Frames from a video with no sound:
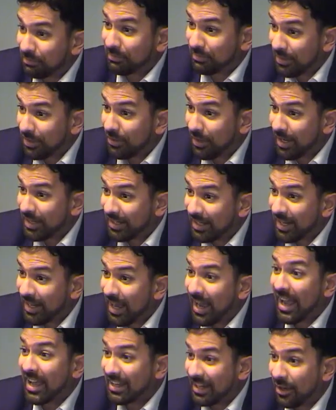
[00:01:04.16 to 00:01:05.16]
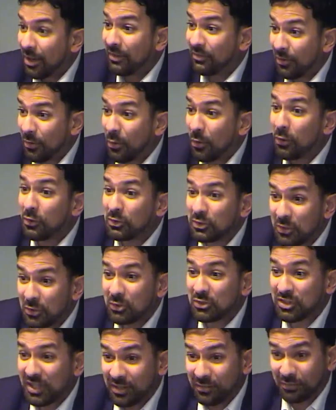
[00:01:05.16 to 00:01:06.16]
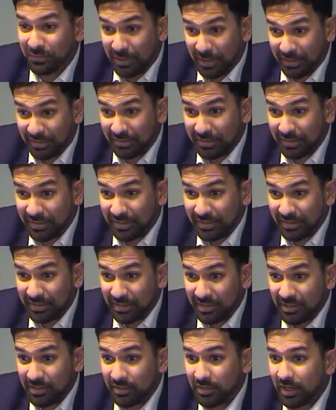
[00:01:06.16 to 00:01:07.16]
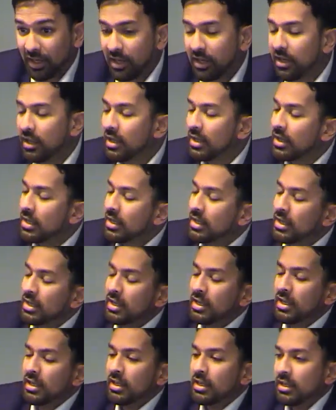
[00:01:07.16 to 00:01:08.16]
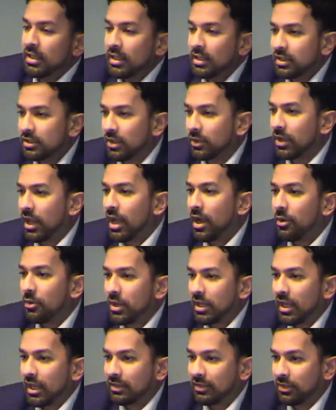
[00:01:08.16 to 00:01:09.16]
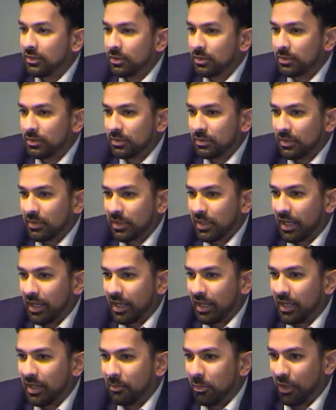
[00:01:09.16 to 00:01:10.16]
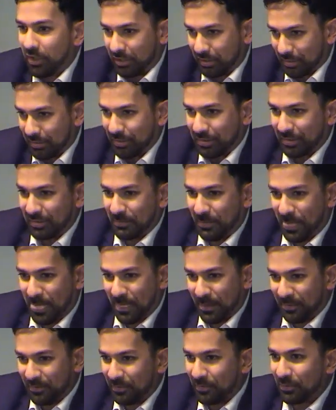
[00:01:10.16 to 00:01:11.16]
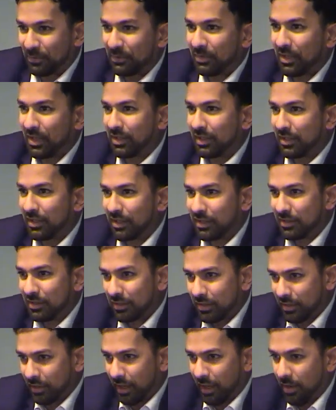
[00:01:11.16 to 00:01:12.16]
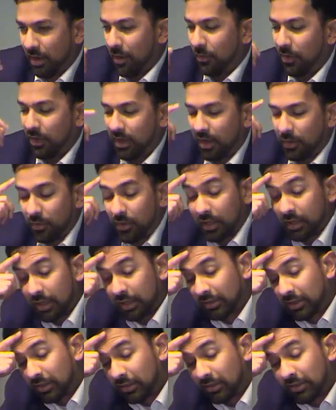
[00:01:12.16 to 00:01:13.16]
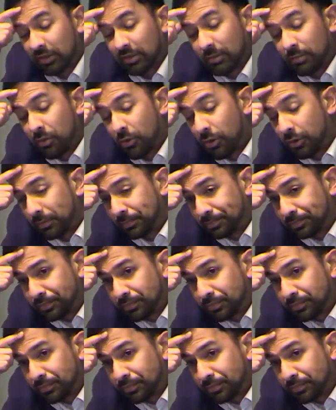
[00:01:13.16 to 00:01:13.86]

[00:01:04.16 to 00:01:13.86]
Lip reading: I had to have a whole new set of friends, okay? So now we get to America, and I want to get to this. This is important.